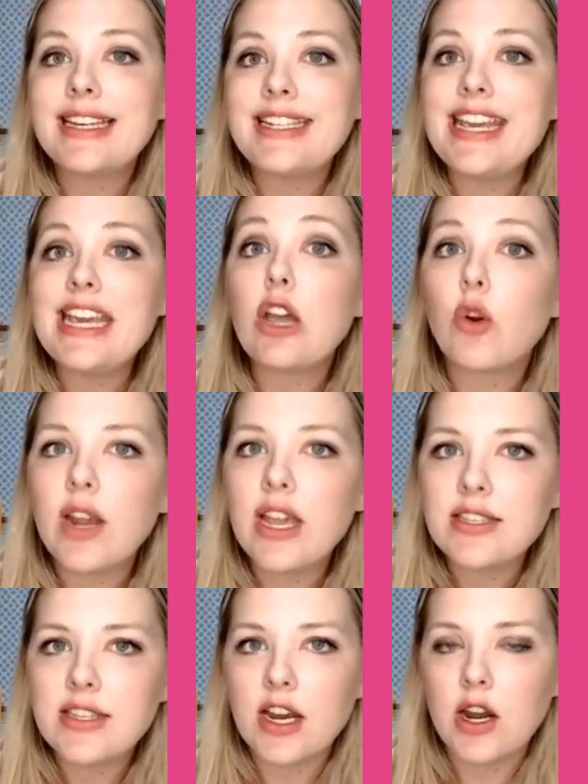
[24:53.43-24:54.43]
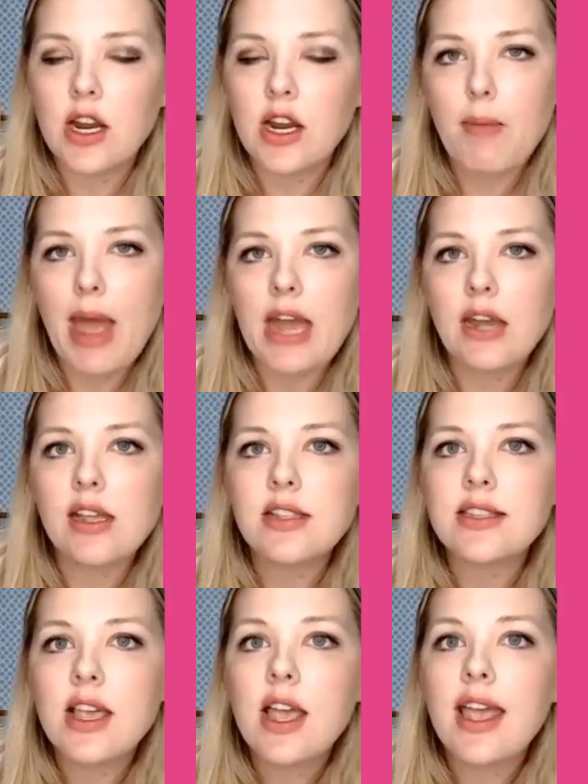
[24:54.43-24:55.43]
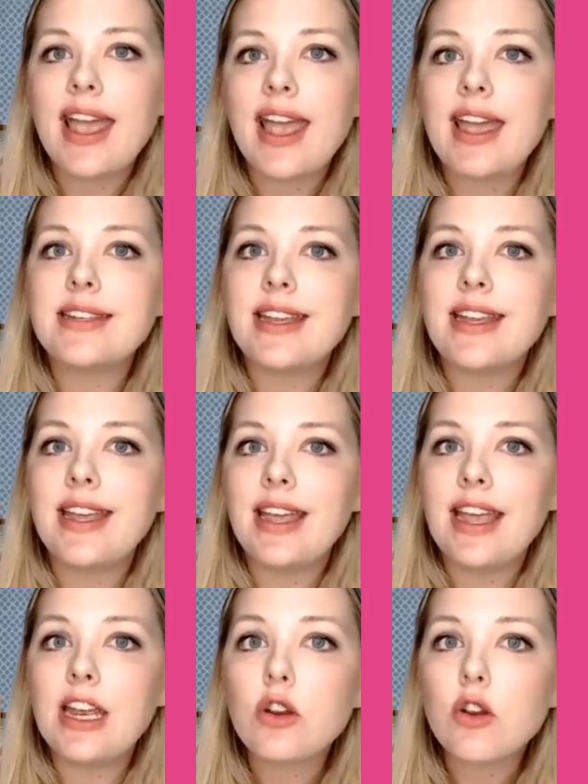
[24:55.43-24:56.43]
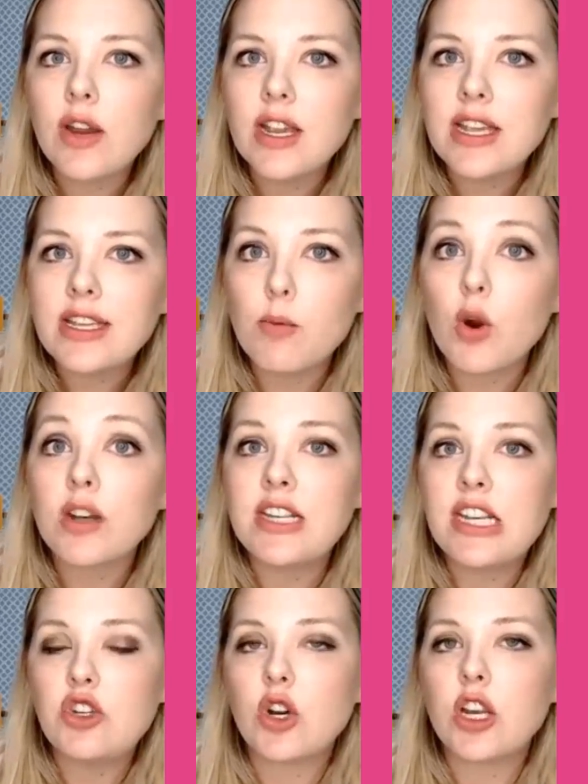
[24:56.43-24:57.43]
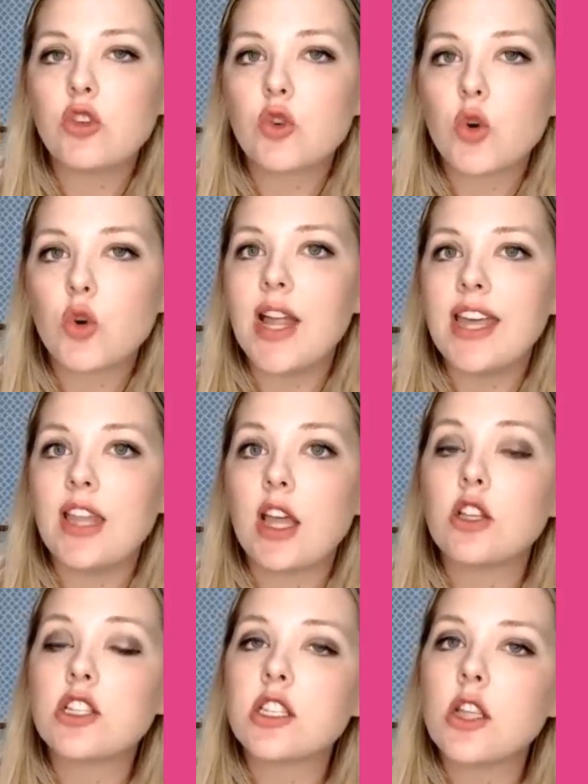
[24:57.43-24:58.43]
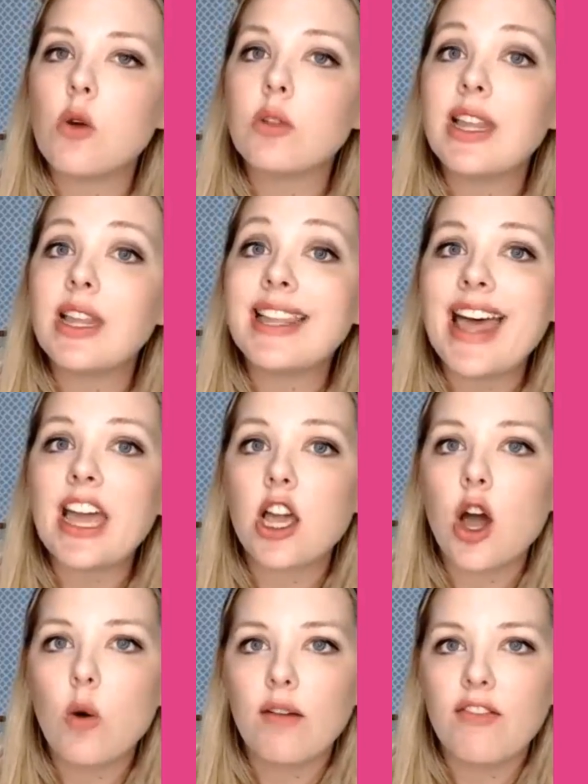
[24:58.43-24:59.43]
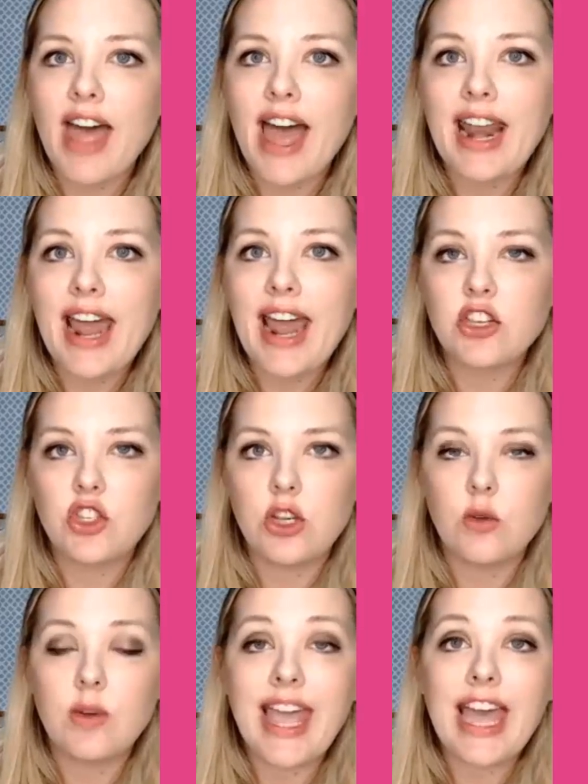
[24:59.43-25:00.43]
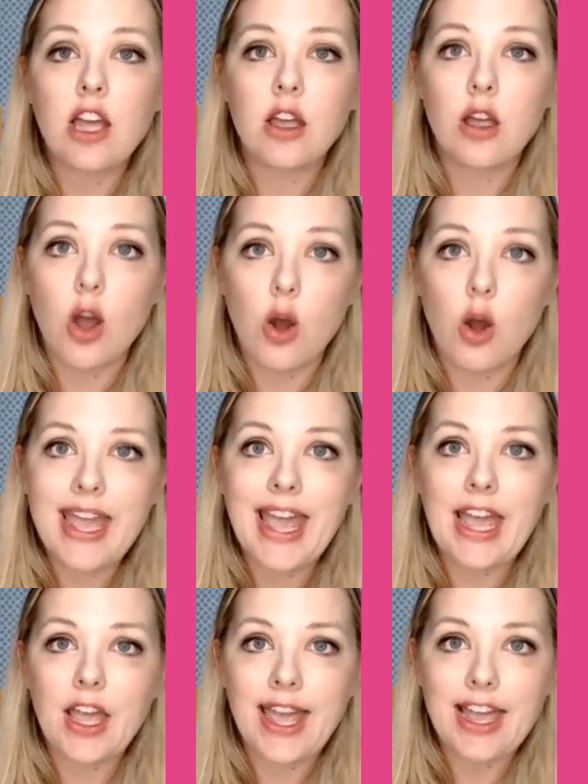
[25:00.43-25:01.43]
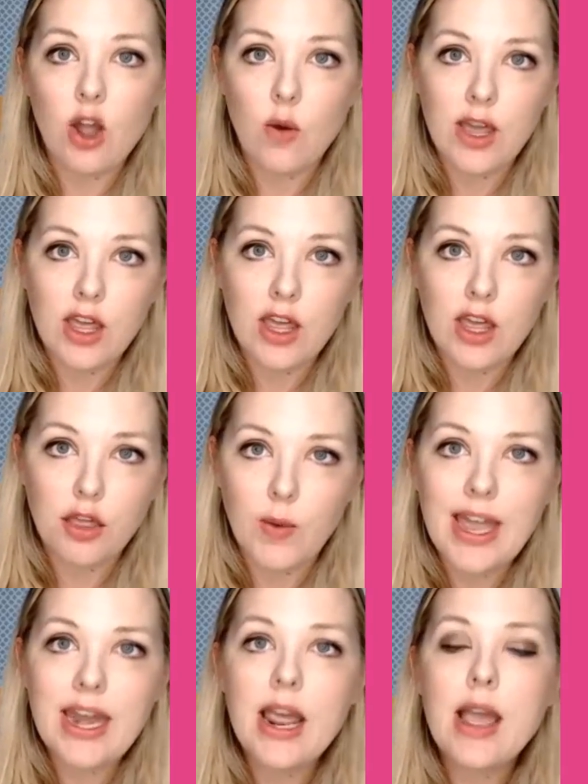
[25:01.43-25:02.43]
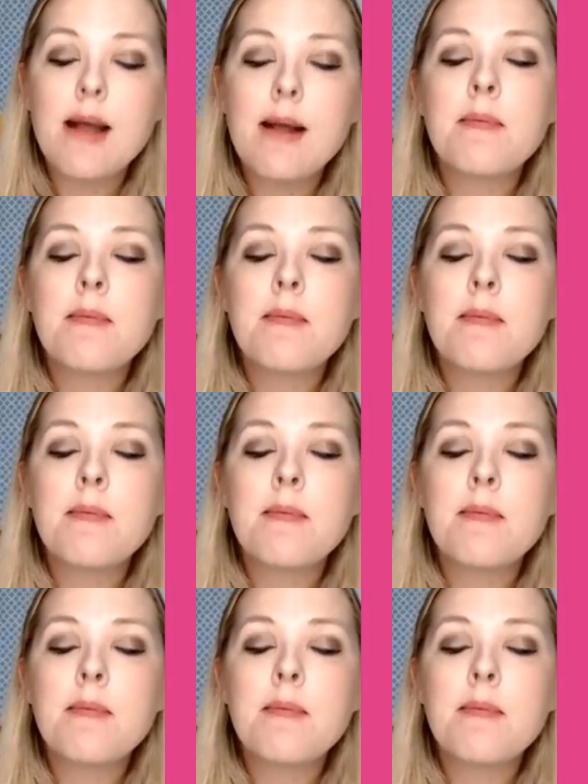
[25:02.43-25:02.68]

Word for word: Decrease their independence and increase more teacher control, and then slowly let go of that as you get going and get going through it.